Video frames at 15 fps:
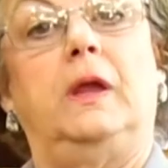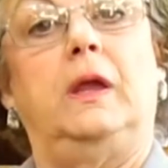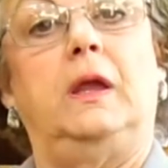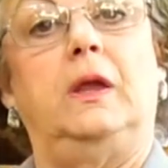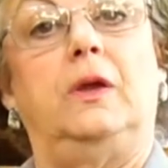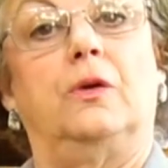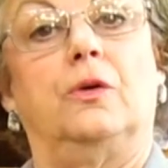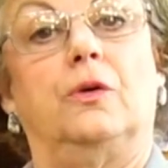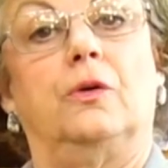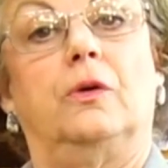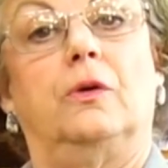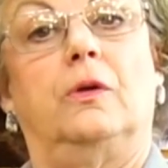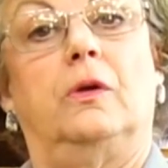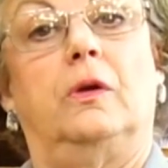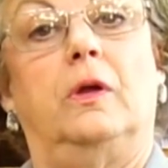here.
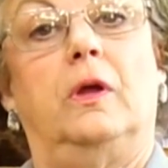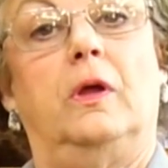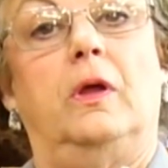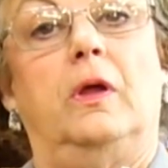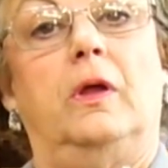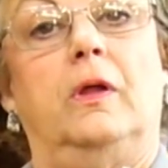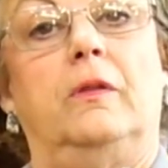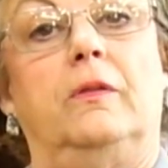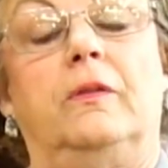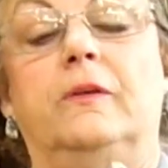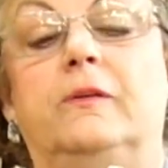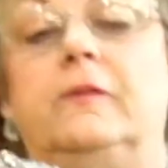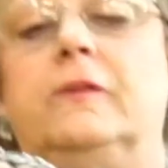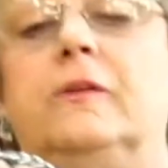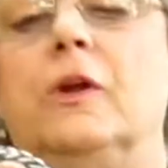
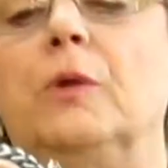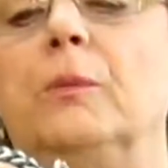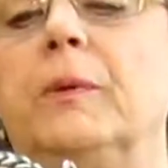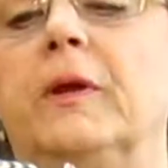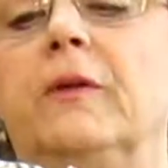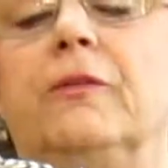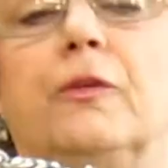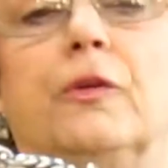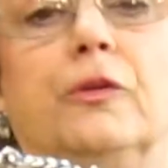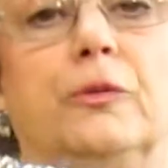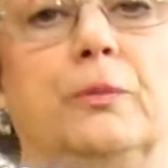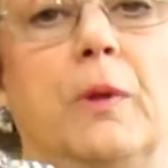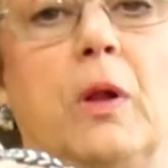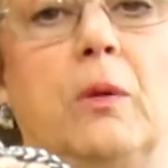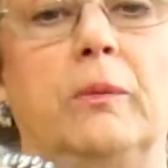This is going to be for a
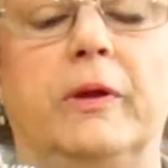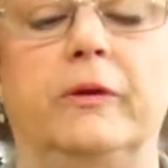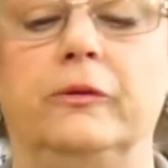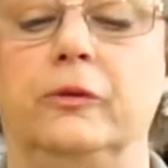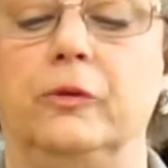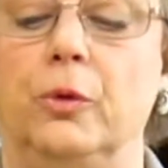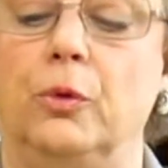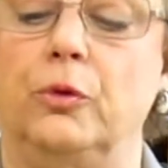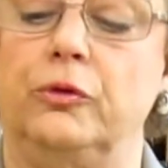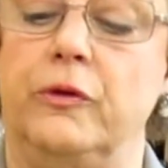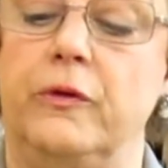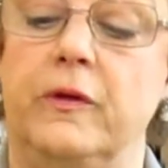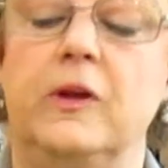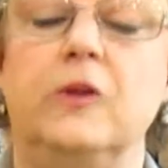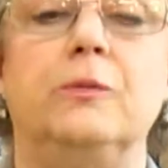small muzzled horse.
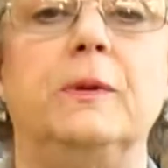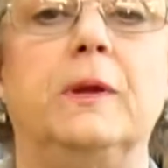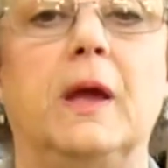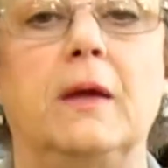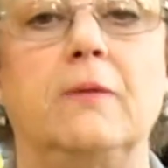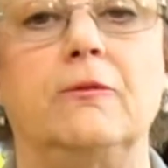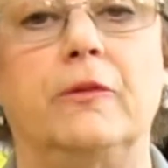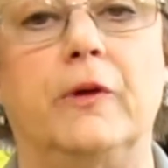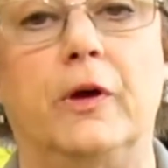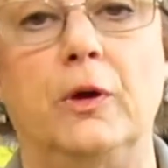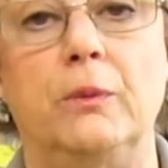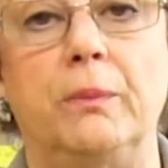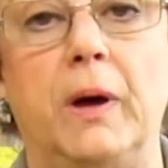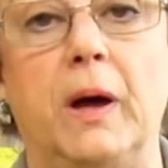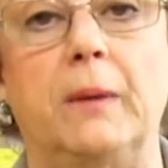And these became
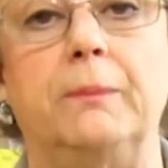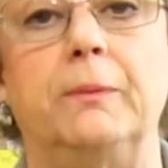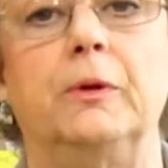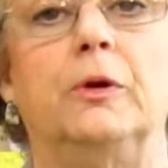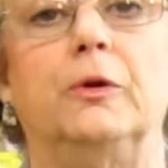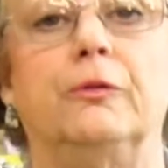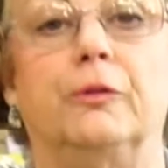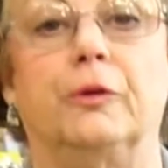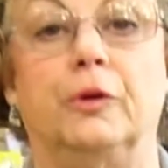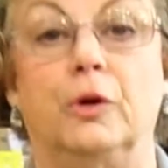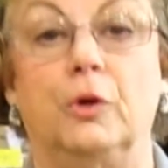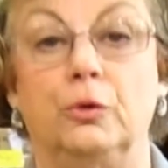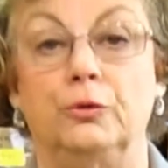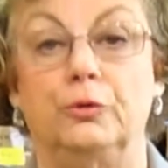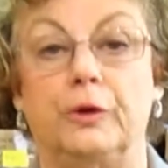very popular for
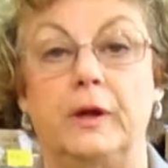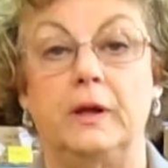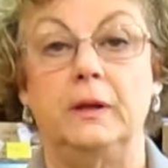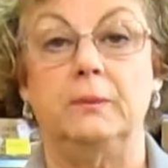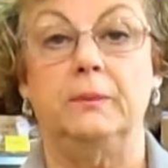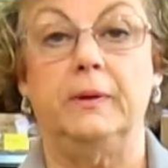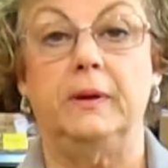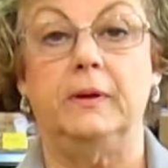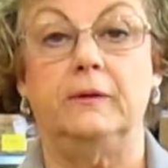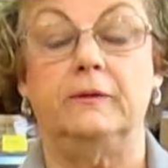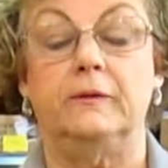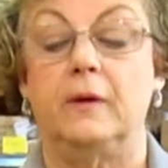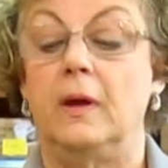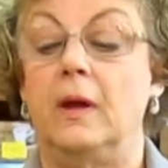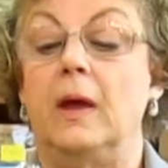colt training
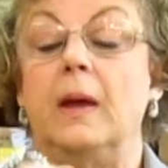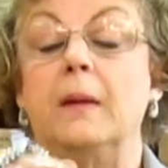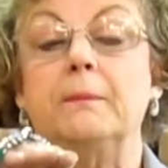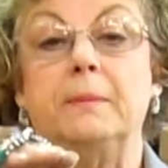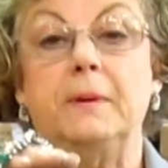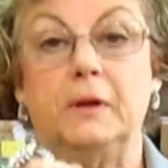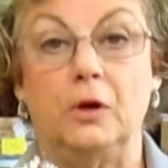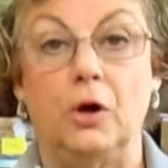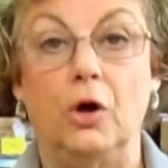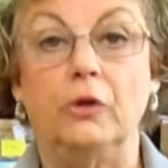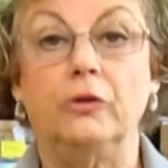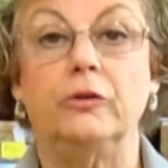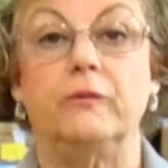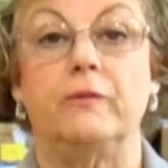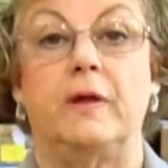bits
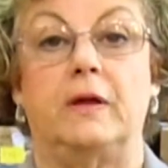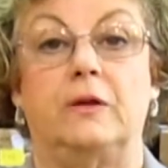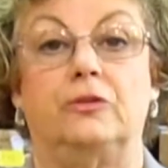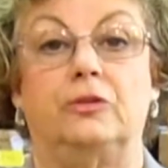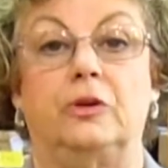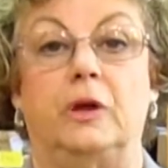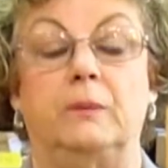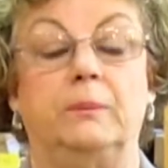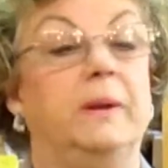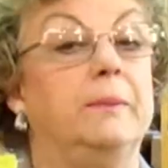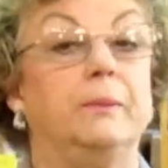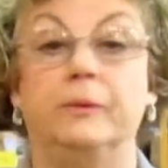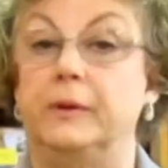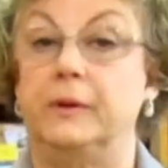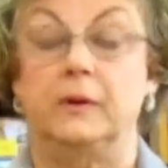because of that shape.
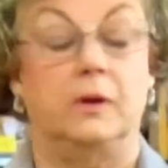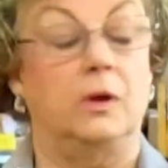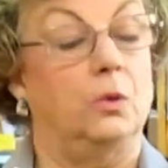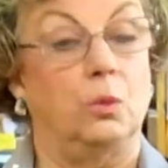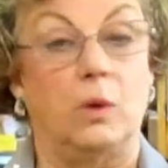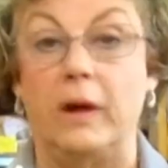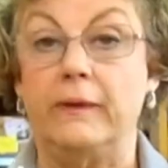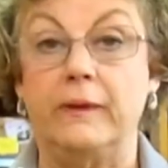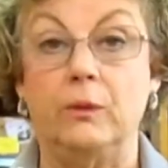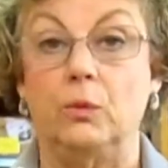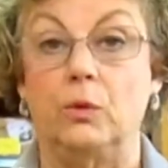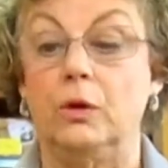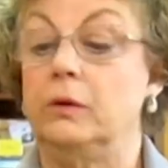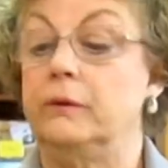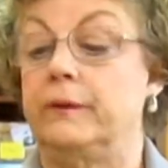People didn't know why they
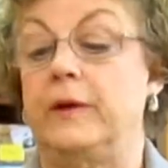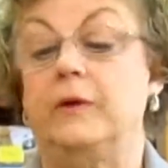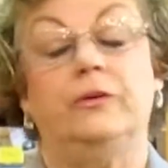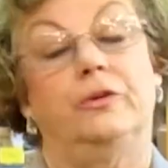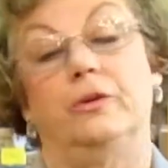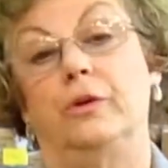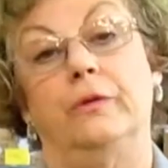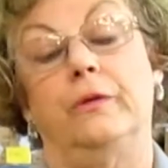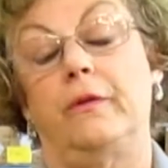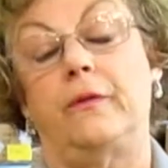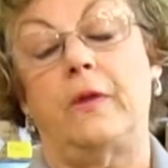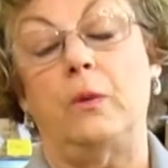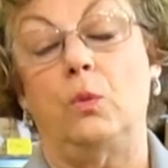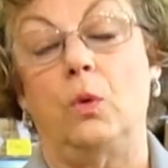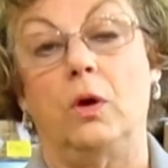worked. They just knew that
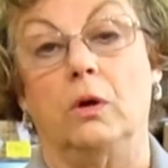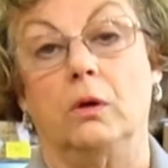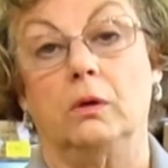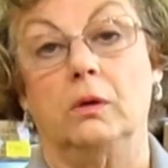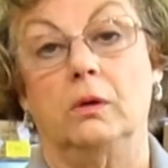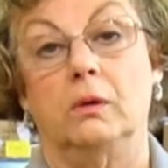they worked.